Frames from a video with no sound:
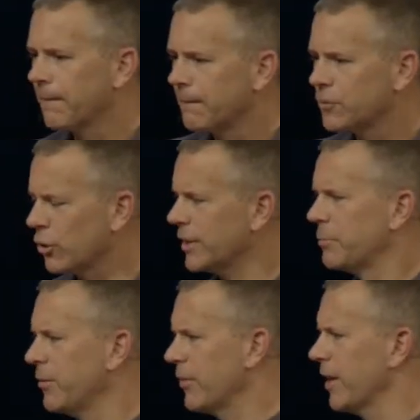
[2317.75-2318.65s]
So let's
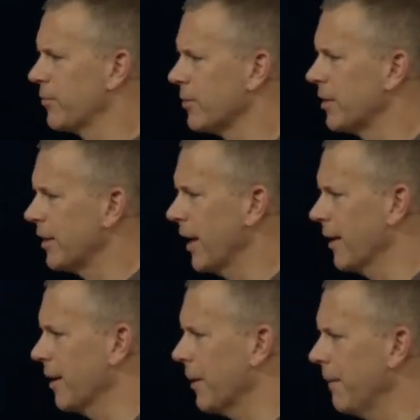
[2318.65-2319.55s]
be faithful to the
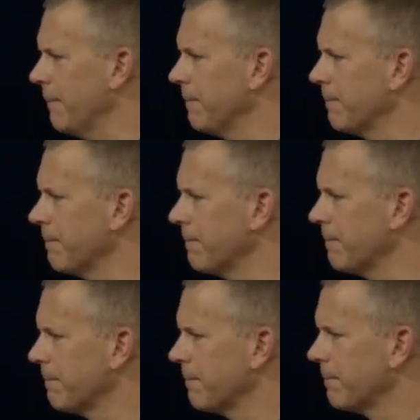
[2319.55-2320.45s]
end. Amen?
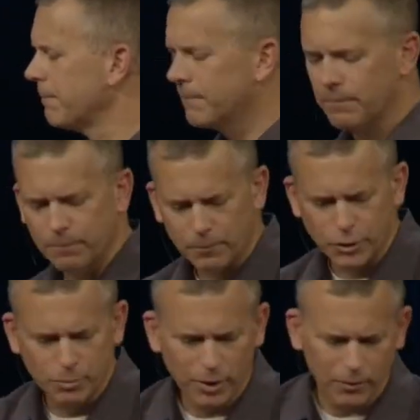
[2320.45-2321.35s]

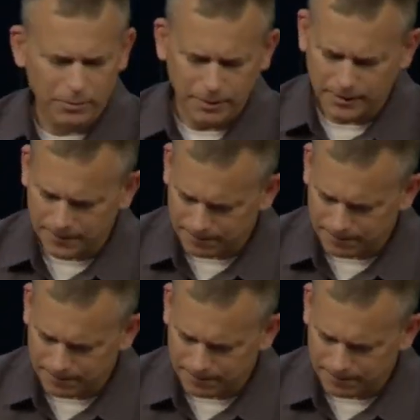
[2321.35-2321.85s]
Would you pray with me?